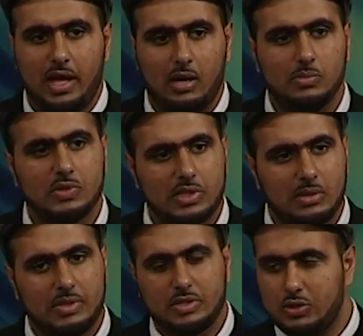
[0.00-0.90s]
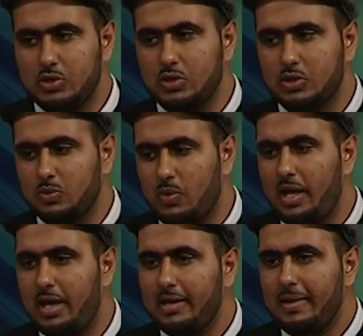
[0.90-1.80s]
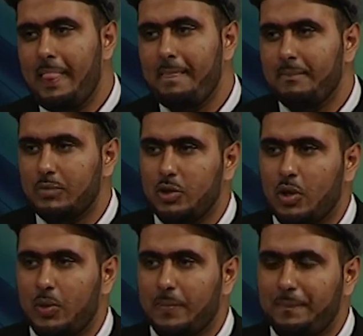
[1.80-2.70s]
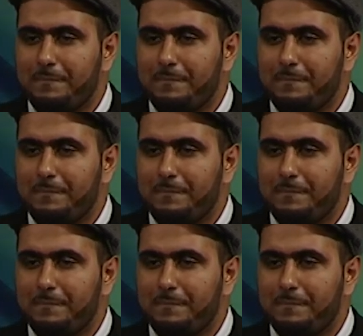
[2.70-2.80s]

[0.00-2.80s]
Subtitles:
a Muslim institution where, you know,